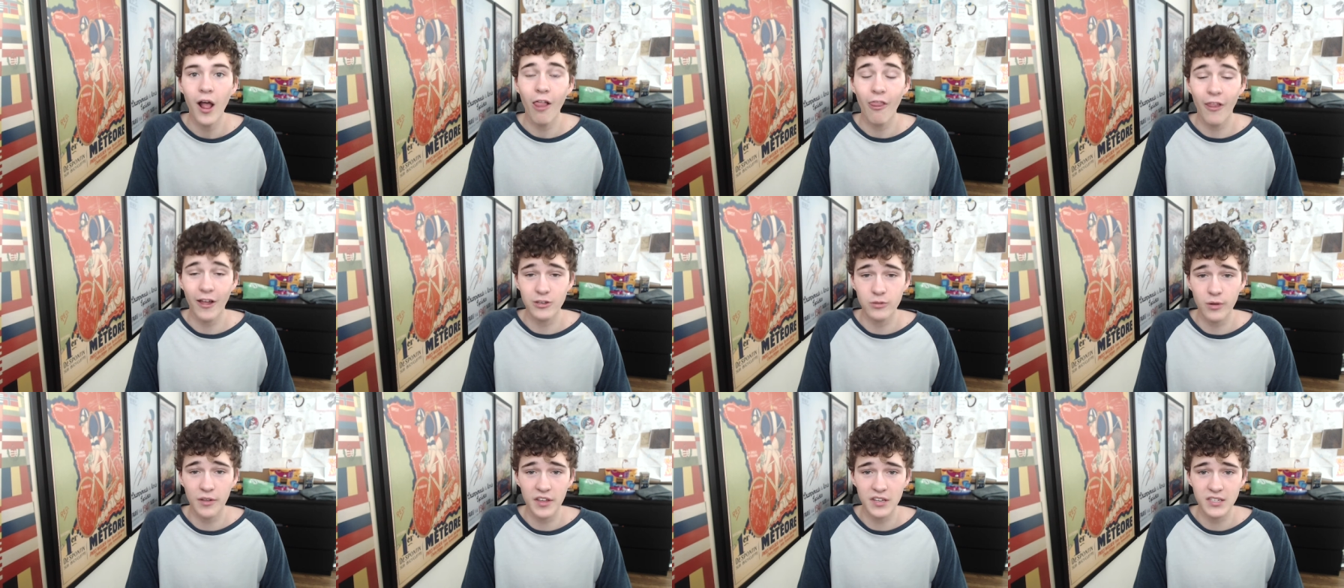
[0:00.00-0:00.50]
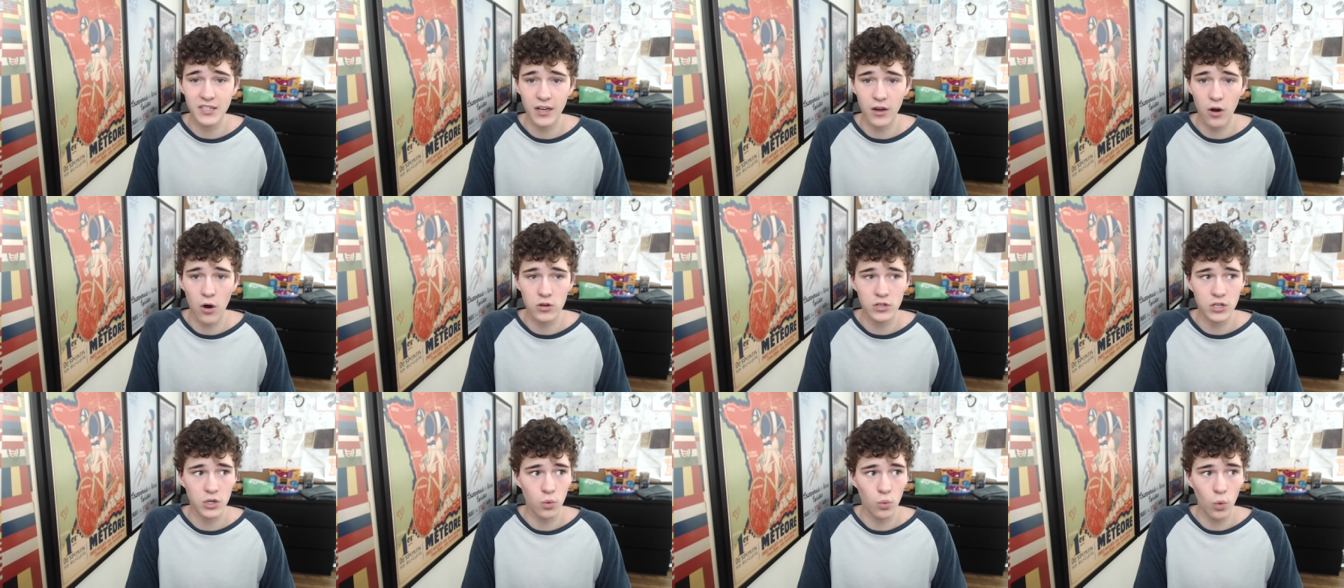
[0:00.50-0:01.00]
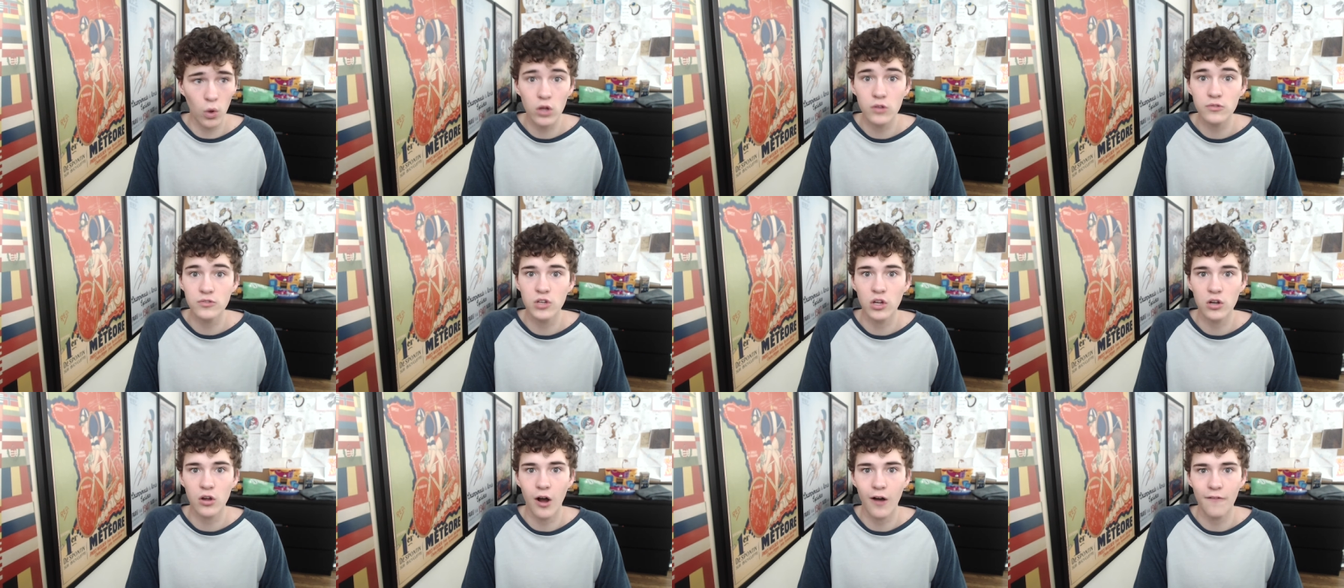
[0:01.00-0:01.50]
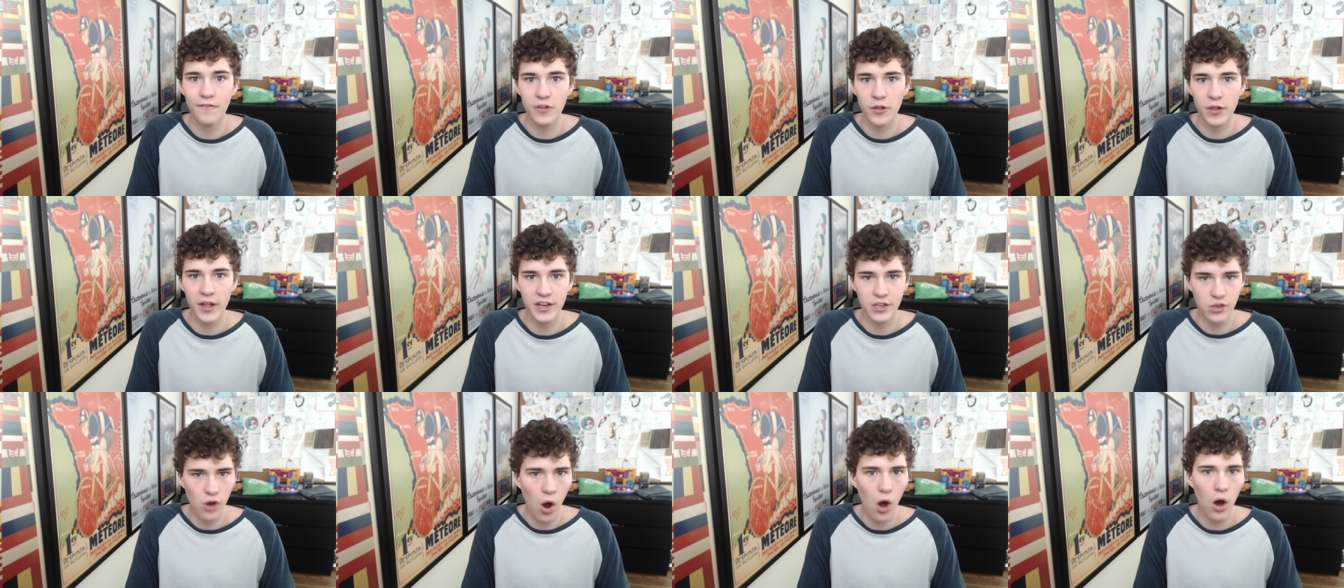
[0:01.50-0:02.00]
That's why things like Arctic wolves took off. They're
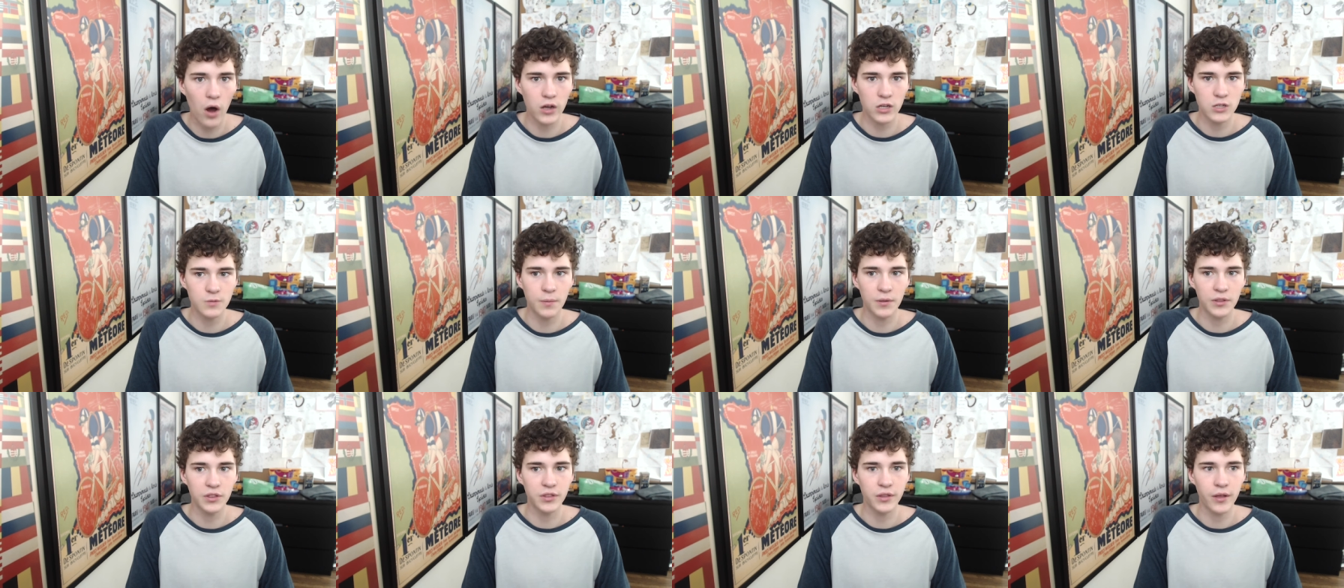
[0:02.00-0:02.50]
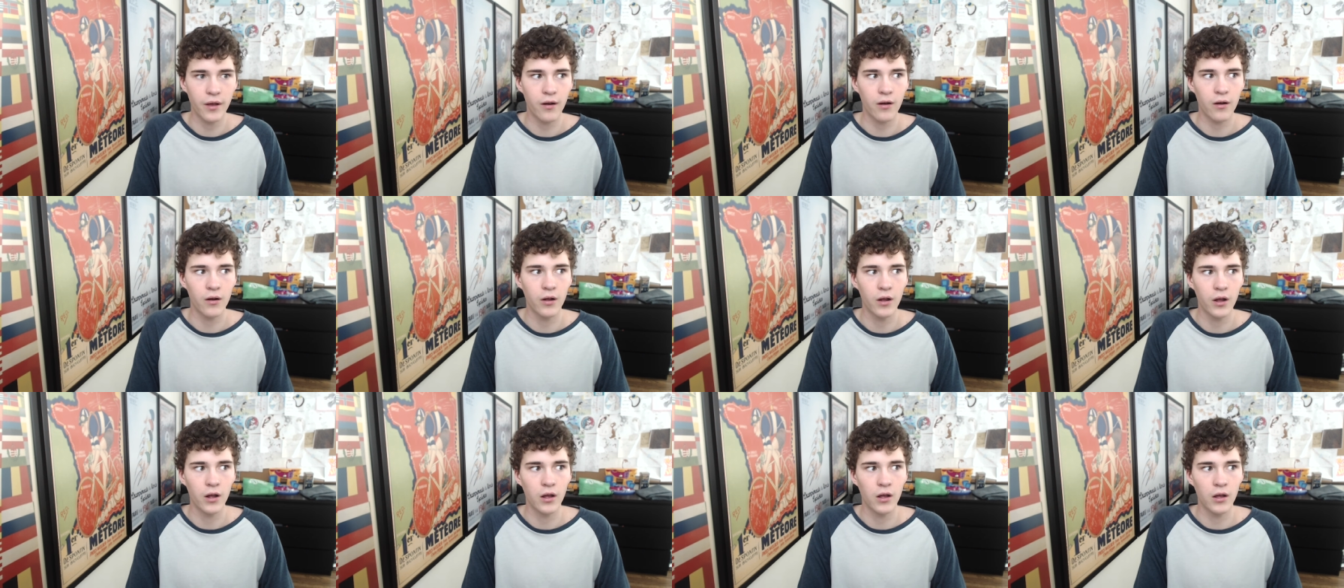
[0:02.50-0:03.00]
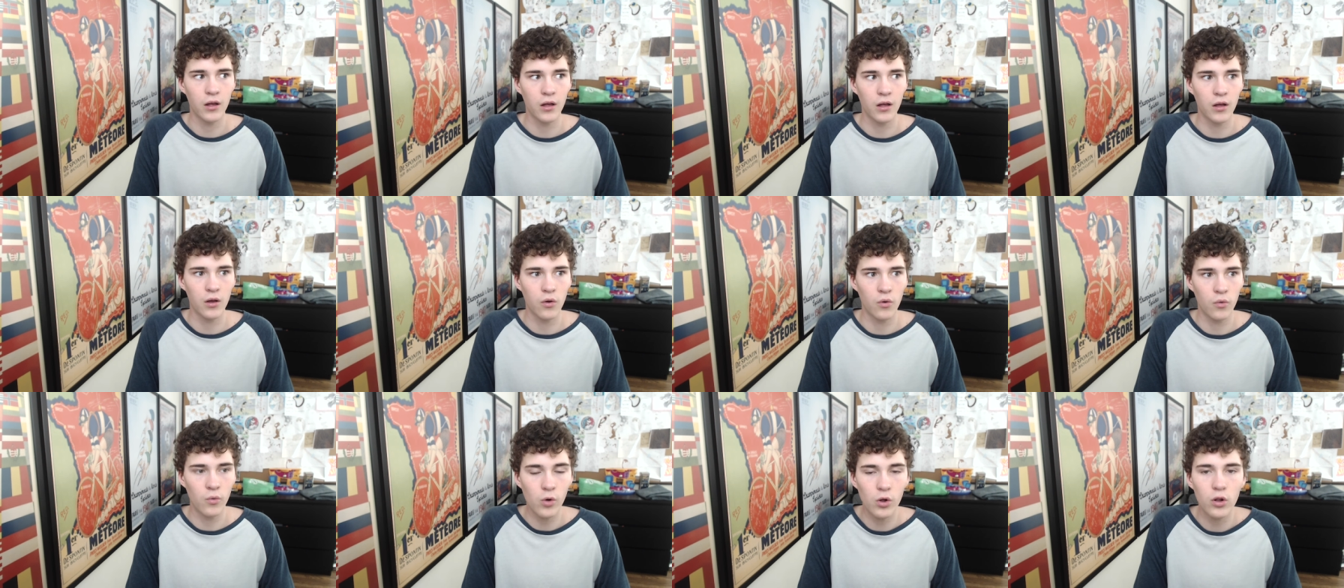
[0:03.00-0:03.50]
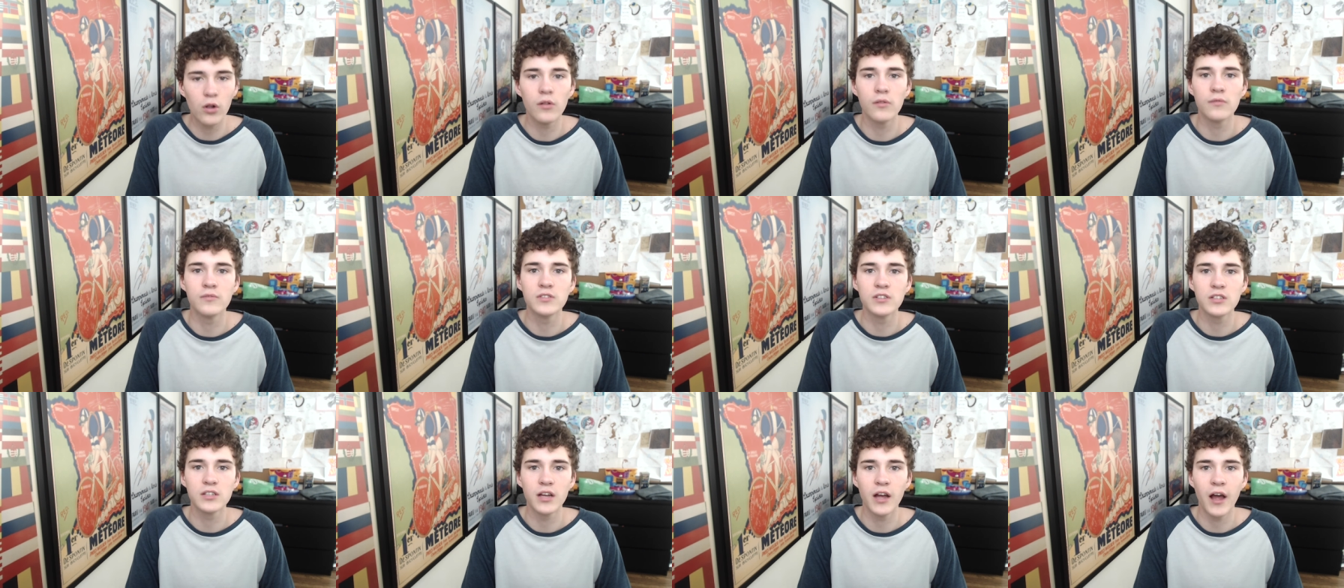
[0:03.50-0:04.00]
like dogs, but they're
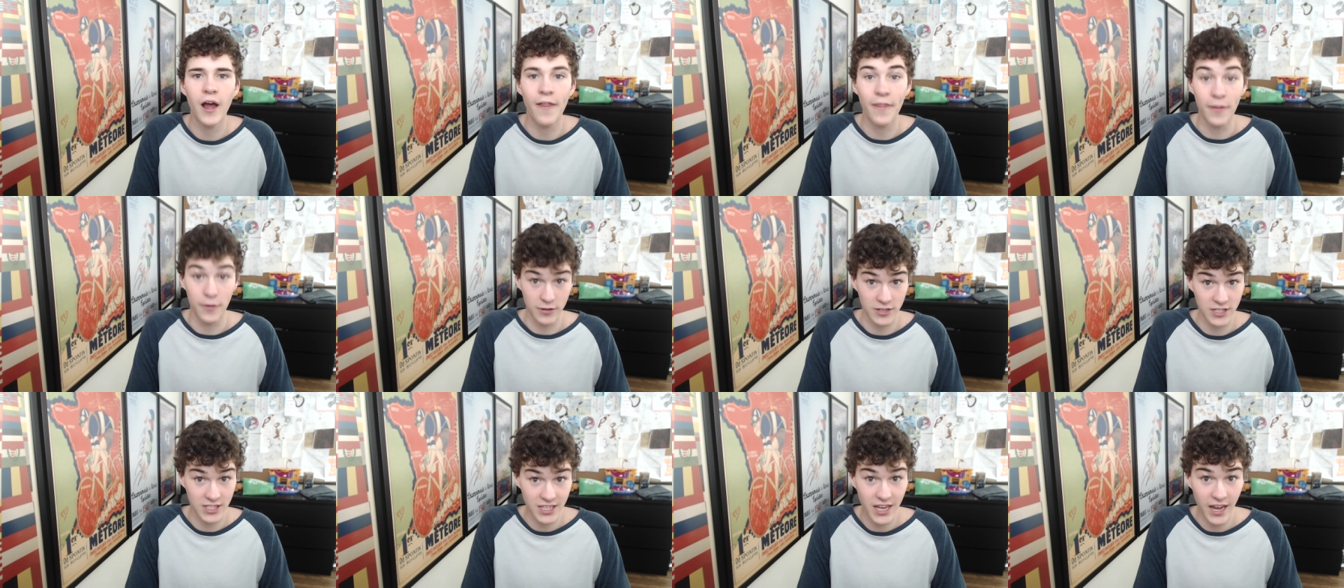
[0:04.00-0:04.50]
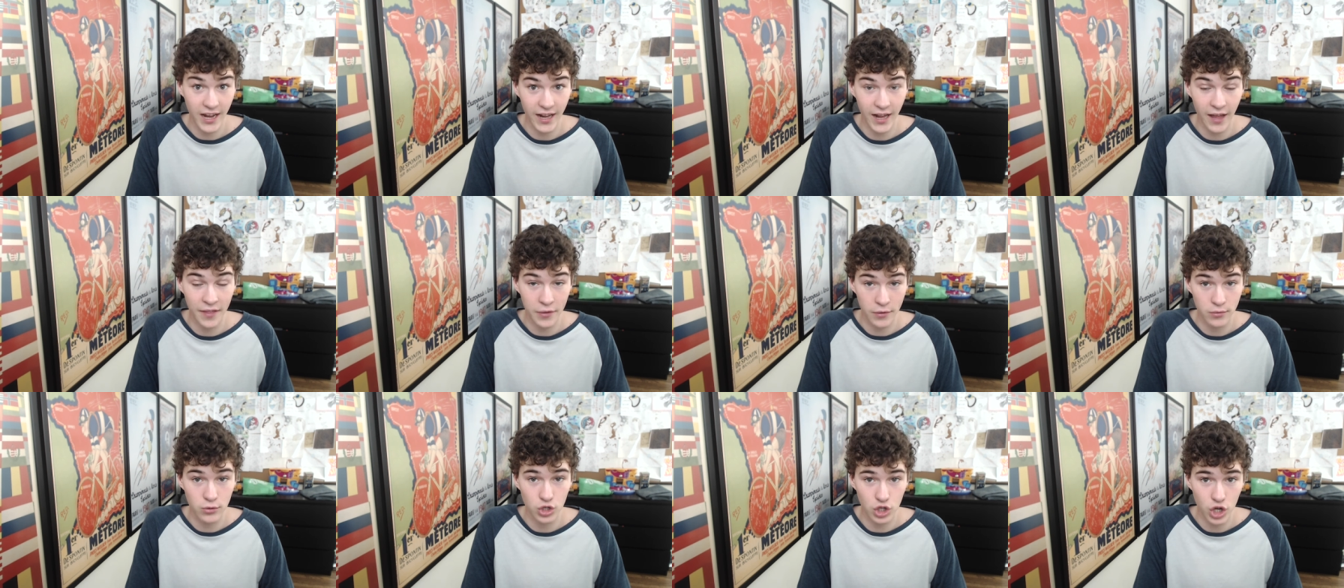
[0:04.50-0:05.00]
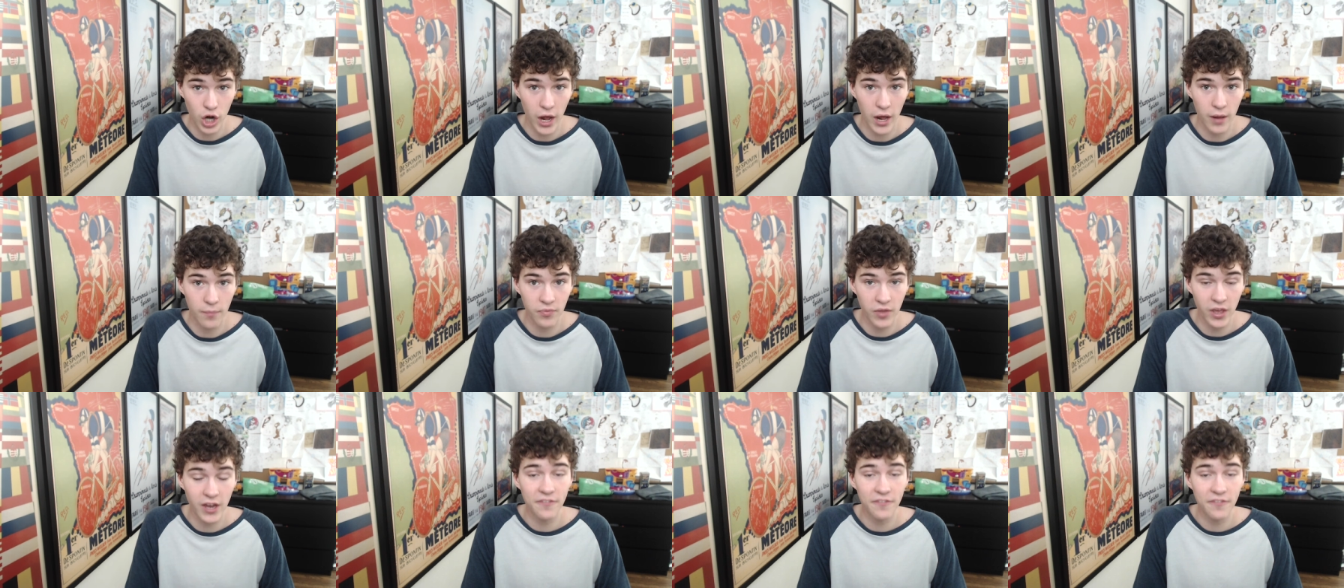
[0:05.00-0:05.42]
wolves and they're sick and they're giant.